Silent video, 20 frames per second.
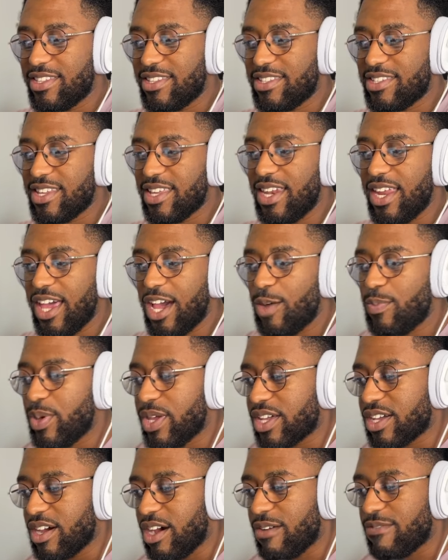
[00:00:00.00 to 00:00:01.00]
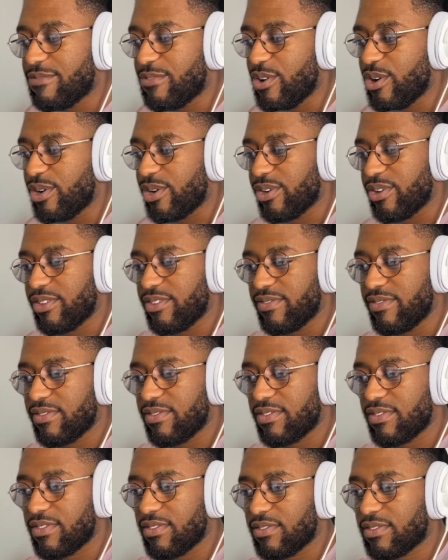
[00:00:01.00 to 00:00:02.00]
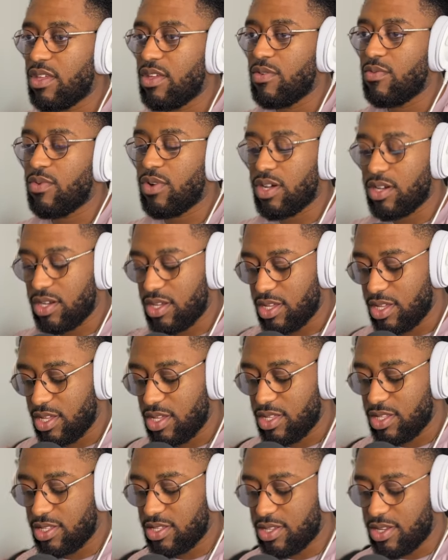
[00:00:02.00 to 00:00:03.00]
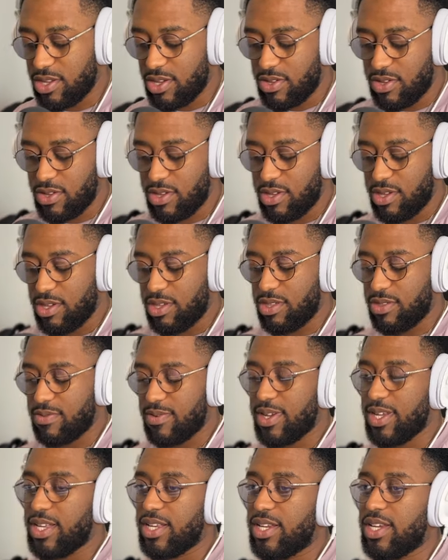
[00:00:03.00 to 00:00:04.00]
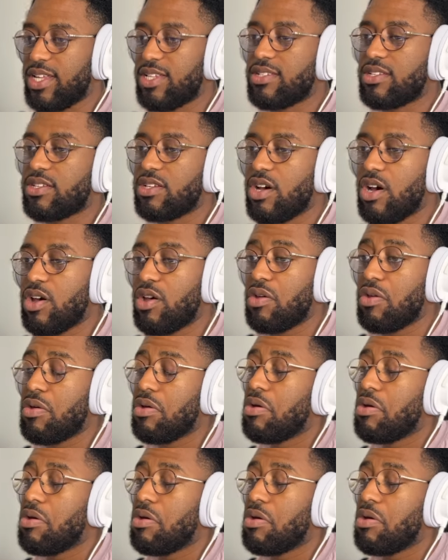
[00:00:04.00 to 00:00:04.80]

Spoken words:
to help it cut through. 1, 2, 3, let's go.